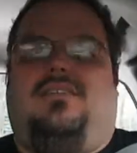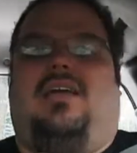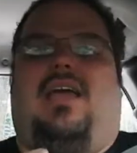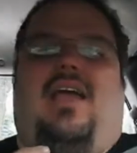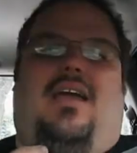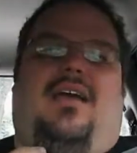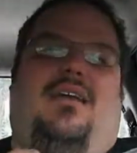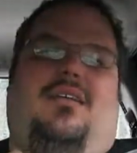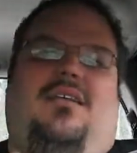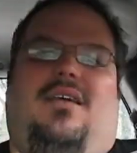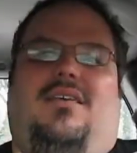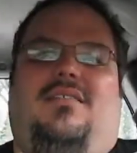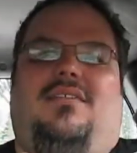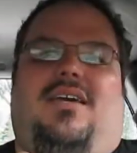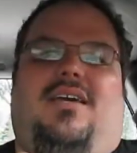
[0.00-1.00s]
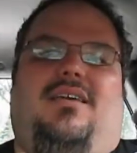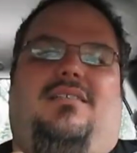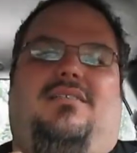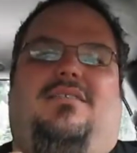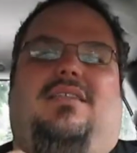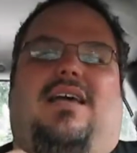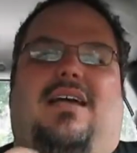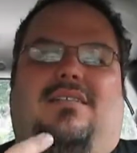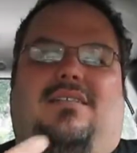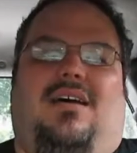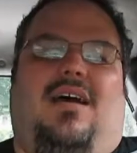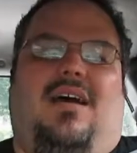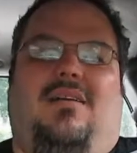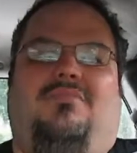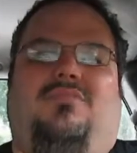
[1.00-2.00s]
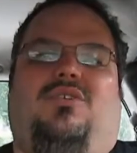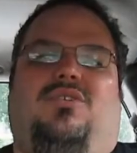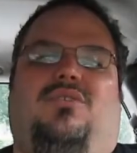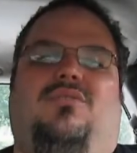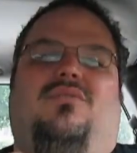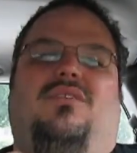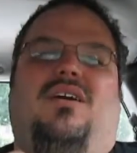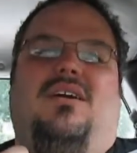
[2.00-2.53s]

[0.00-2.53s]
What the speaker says: and it takes that time to